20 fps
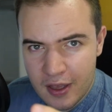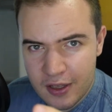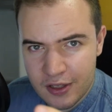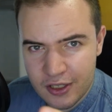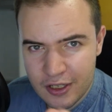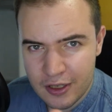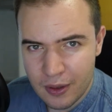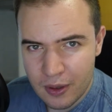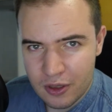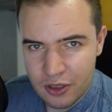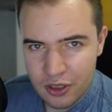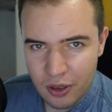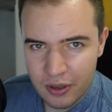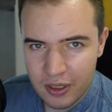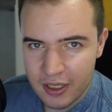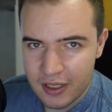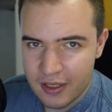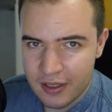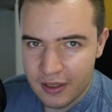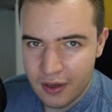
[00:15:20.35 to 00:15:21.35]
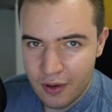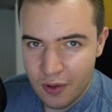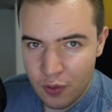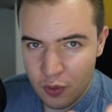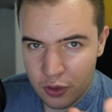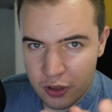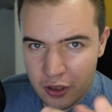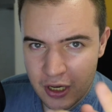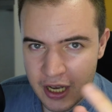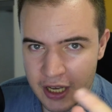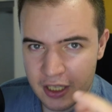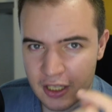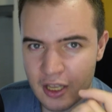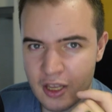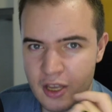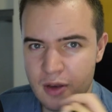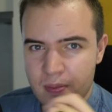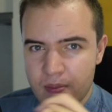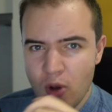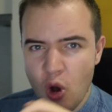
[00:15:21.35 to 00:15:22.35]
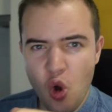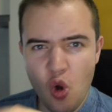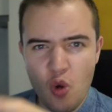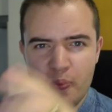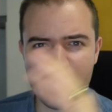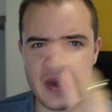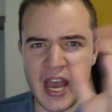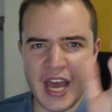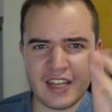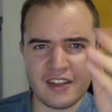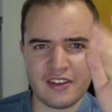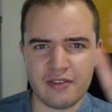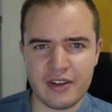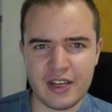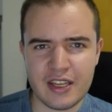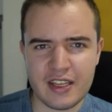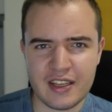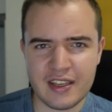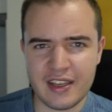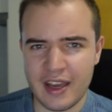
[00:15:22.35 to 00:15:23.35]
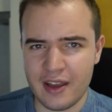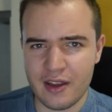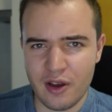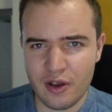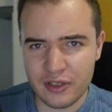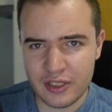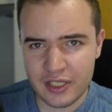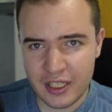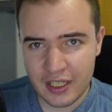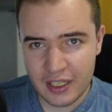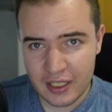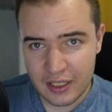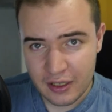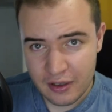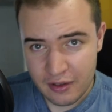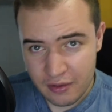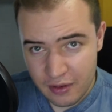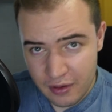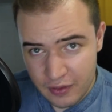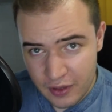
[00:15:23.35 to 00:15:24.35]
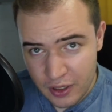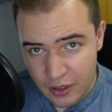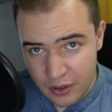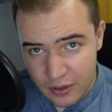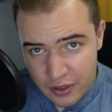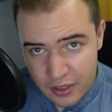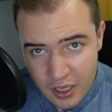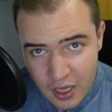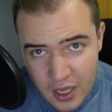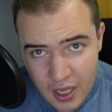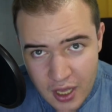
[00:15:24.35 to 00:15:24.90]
did you enjoy this? We like more meandering, chaotic reviews